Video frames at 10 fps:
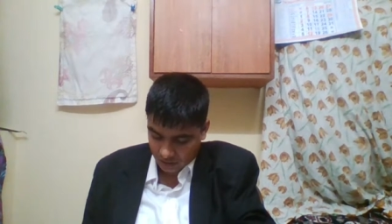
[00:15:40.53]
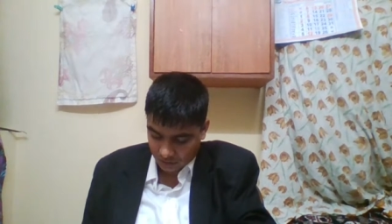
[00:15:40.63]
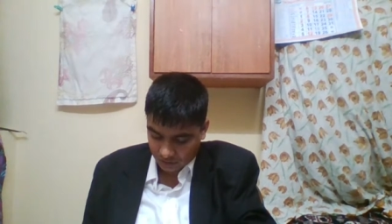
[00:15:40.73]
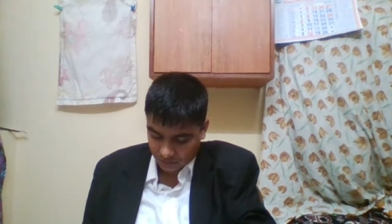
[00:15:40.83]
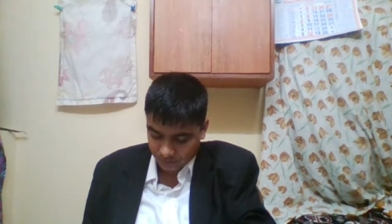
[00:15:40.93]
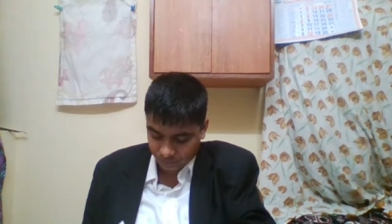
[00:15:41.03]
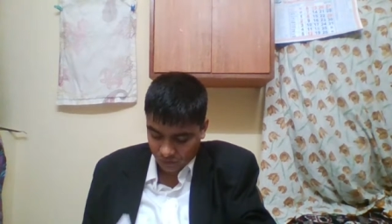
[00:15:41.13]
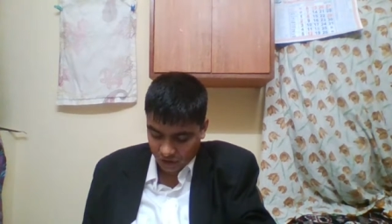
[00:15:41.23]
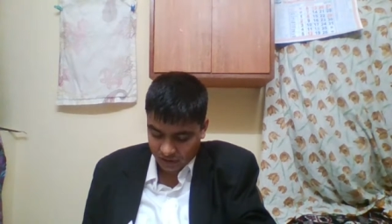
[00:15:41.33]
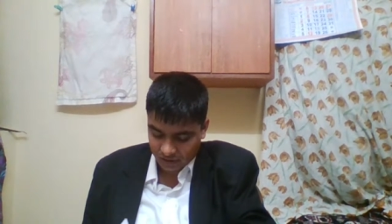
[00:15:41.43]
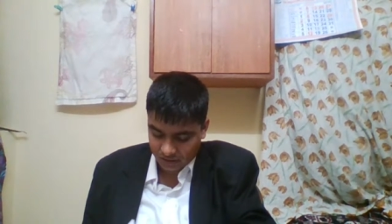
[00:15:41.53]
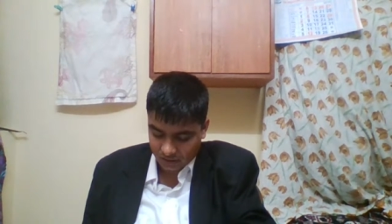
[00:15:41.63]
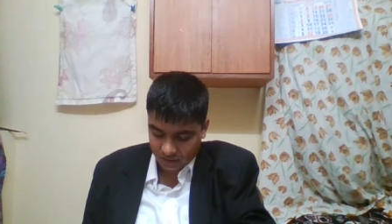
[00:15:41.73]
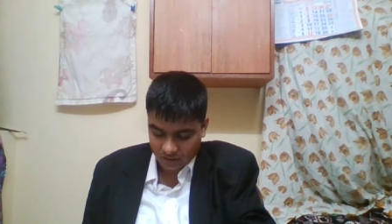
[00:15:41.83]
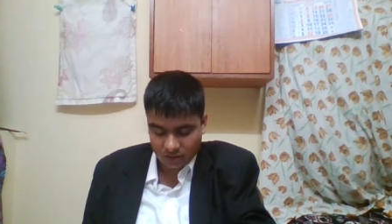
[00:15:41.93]
So this
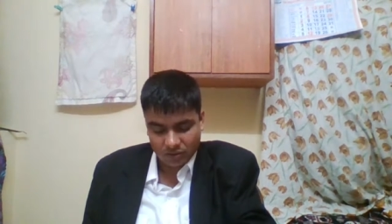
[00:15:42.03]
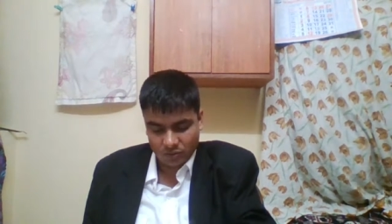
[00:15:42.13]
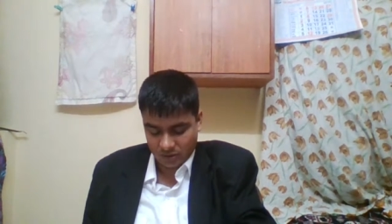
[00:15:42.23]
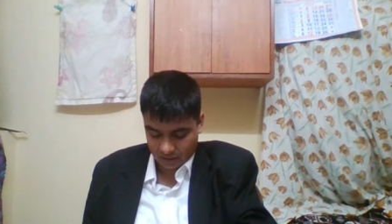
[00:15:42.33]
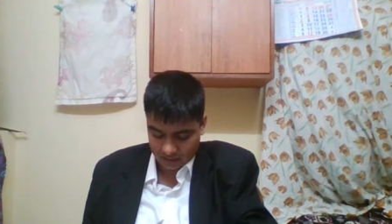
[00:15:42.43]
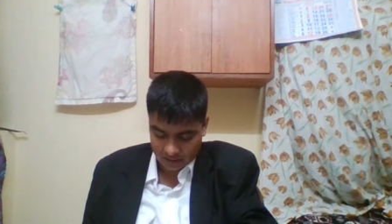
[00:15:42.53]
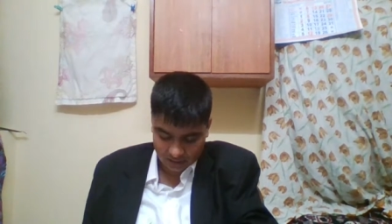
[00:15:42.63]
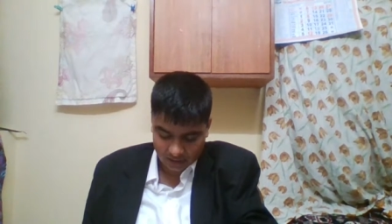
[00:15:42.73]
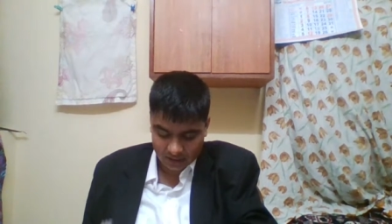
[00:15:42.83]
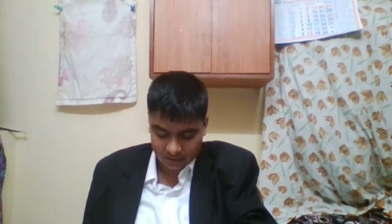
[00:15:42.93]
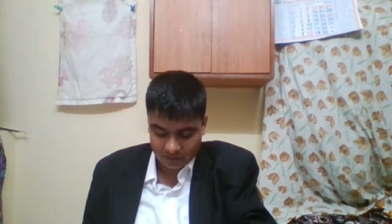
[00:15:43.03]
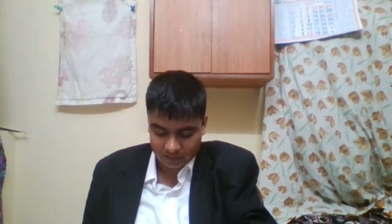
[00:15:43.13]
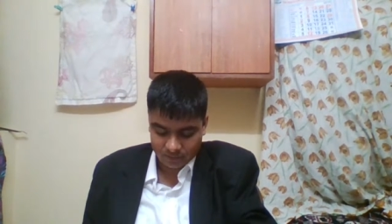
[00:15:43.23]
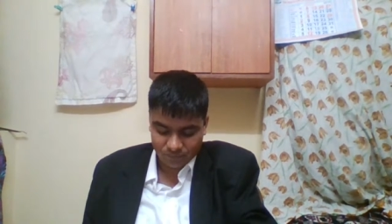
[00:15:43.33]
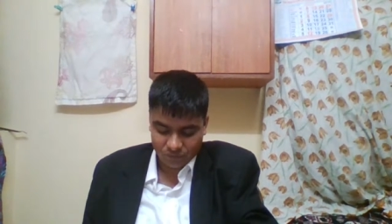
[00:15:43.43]
is one.
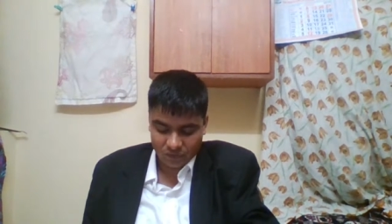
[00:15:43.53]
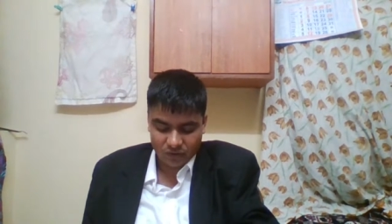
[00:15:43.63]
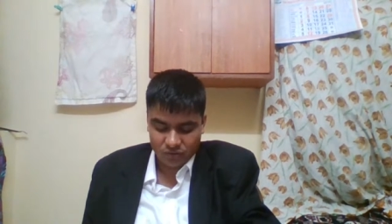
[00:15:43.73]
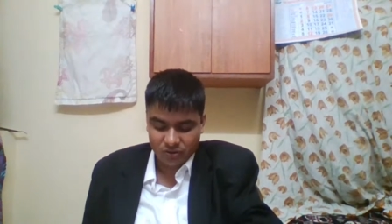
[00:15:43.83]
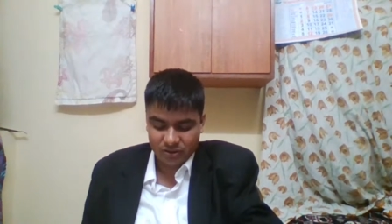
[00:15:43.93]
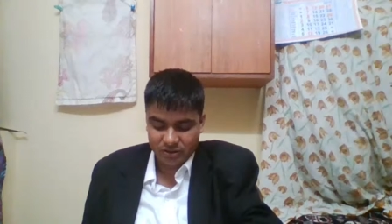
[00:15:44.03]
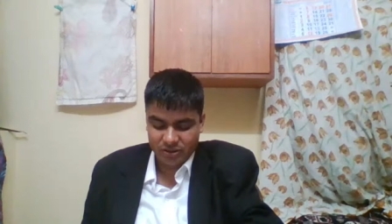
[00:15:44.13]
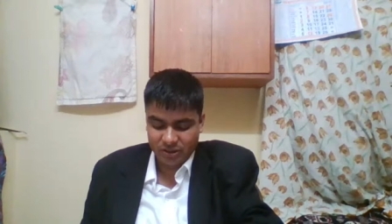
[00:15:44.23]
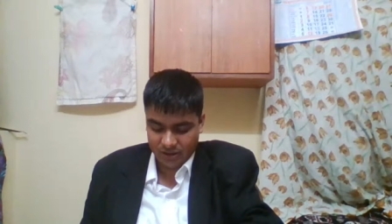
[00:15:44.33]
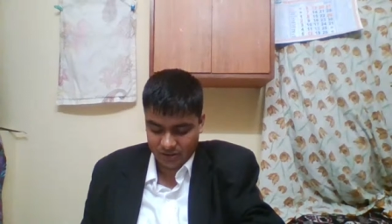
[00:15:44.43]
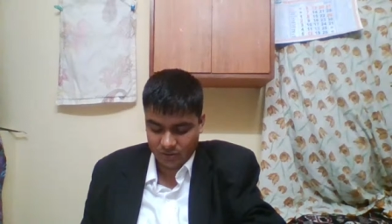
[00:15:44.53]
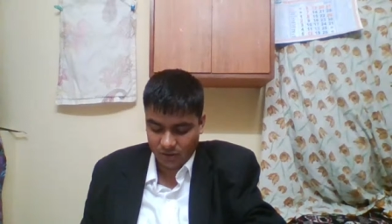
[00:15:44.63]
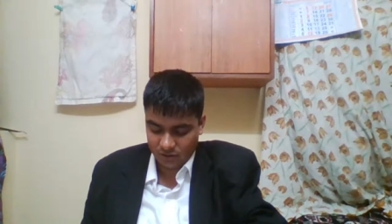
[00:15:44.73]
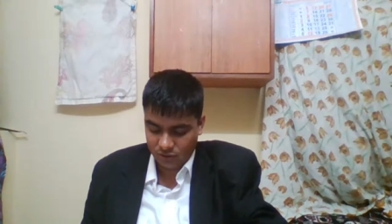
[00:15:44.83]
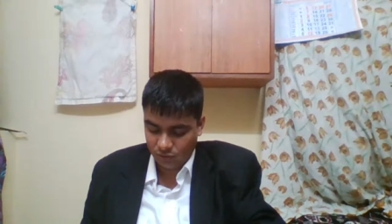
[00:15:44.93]
Then the 6
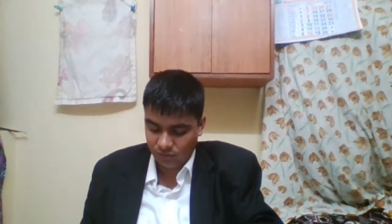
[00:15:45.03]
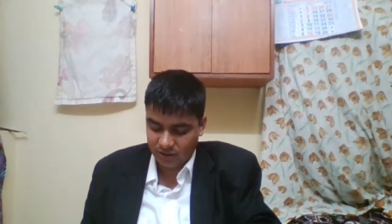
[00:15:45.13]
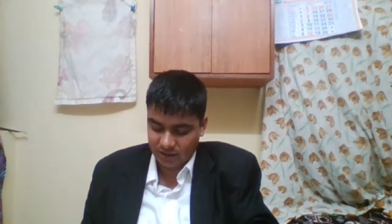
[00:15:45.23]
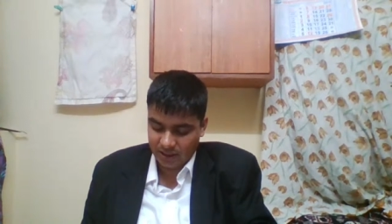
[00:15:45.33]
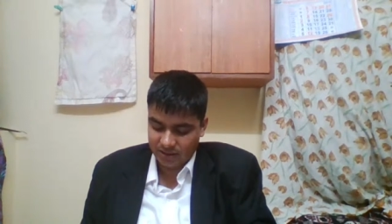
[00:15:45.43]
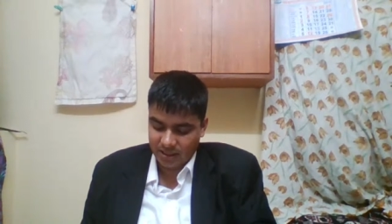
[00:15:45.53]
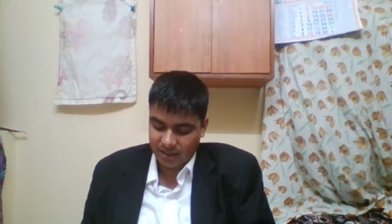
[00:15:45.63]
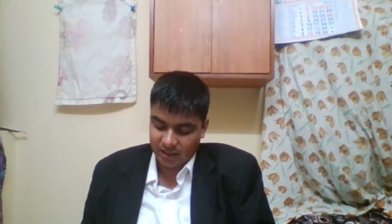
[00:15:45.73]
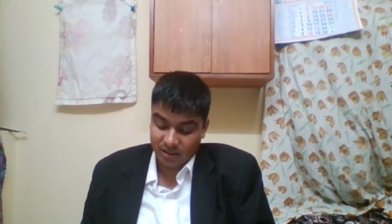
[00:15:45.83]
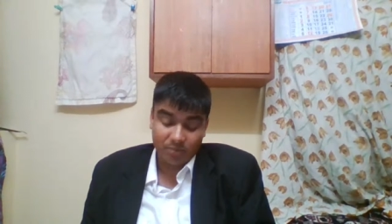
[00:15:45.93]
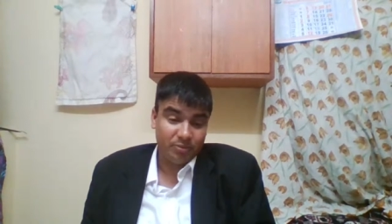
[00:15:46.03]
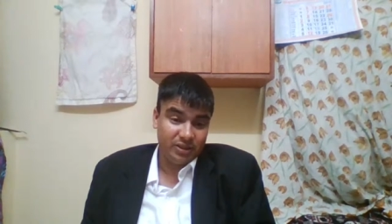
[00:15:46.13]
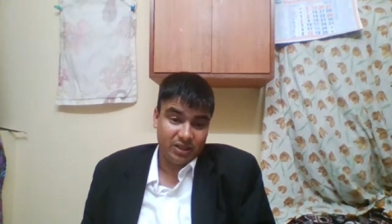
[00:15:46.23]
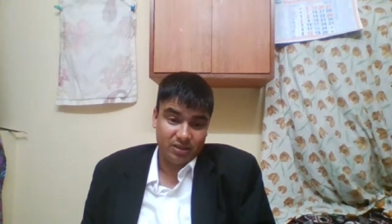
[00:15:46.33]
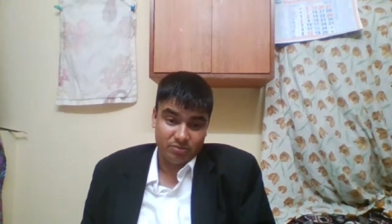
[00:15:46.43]
clause 2 says that an
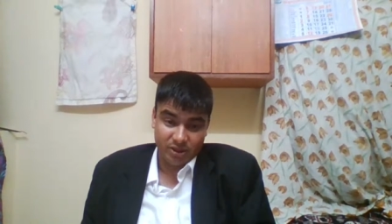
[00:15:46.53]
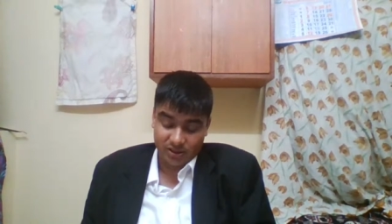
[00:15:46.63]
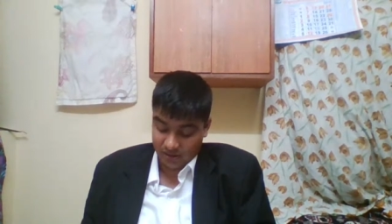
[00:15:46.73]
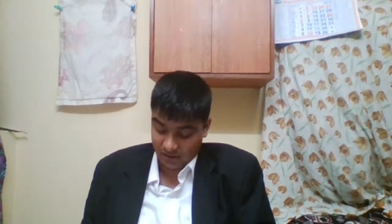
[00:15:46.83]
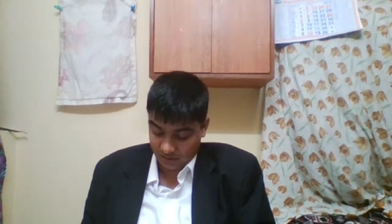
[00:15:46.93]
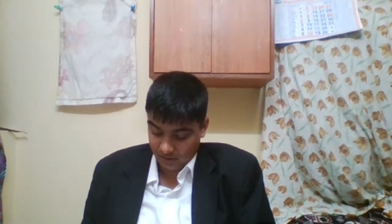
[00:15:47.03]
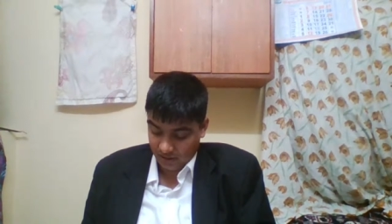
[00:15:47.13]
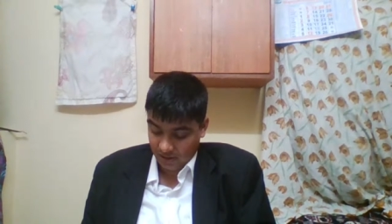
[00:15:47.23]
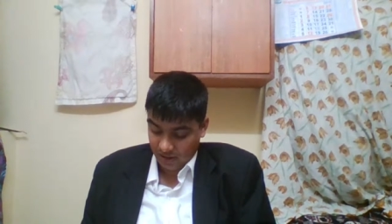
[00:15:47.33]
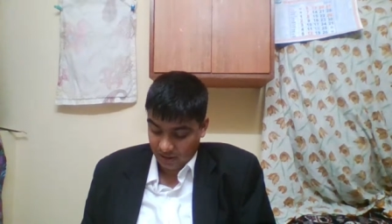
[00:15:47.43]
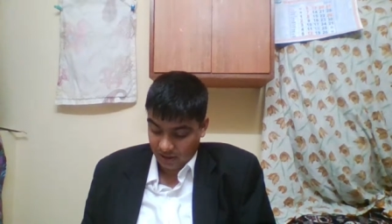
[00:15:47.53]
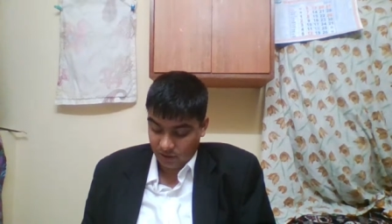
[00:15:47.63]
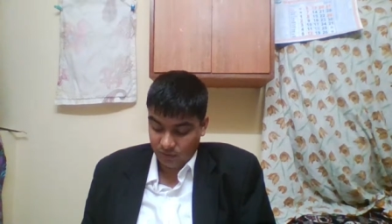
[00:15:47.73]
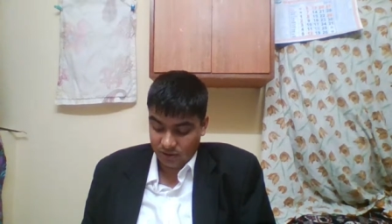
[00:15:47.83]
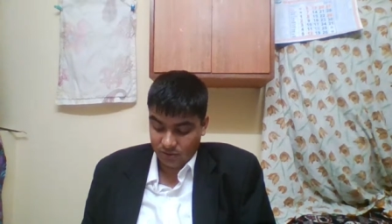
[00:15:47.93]
applicant making a
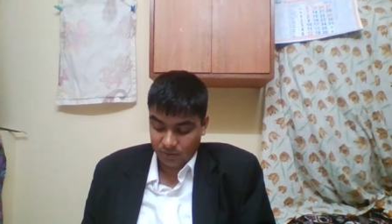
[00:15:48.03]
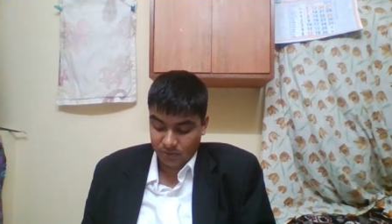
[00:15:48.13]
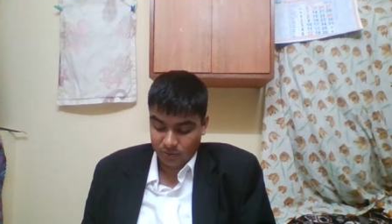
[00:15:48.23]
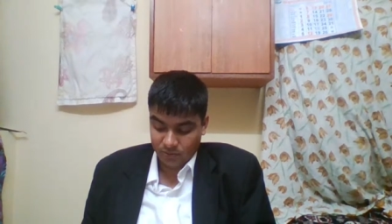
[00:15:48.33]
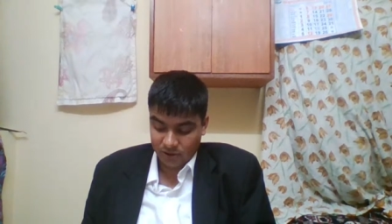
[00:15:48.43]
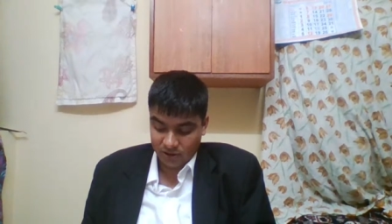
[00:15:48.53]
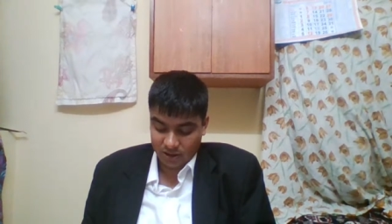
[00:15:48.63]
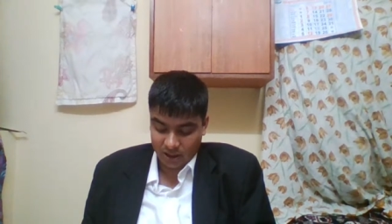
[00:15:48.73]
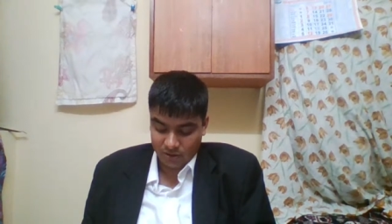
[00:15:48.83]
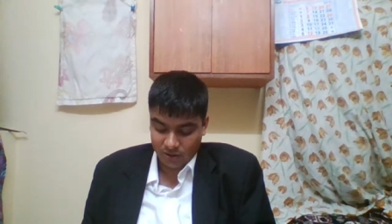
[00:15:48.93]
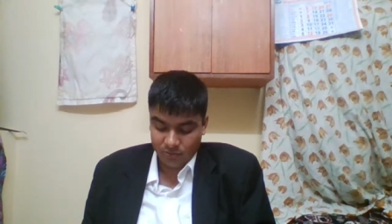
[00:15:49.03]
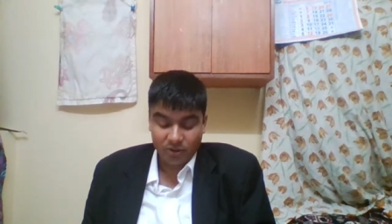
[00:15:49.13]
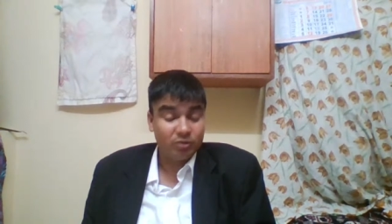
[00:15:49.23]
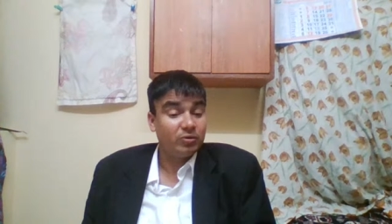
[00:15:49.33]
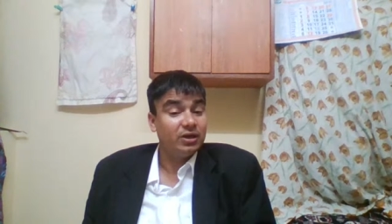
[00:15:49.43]
request of information shall not be
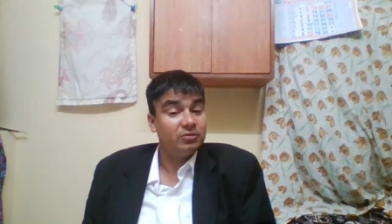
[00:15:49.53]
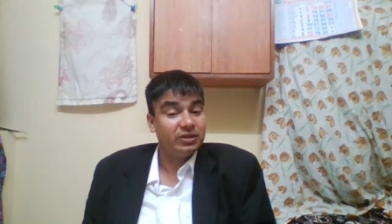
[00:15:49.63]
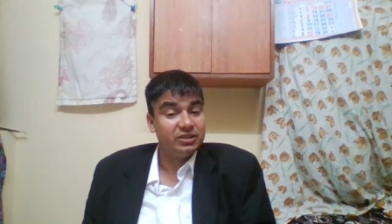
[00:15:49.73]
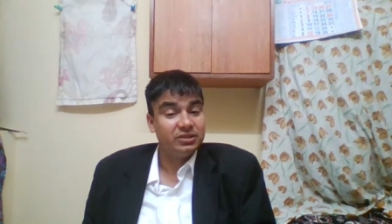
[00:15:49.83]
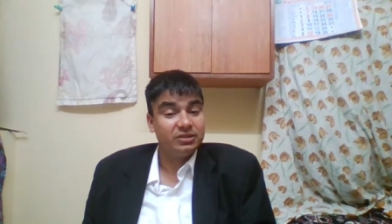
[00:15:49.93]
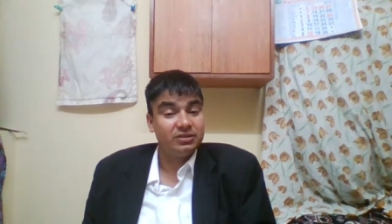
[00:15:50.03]
required to any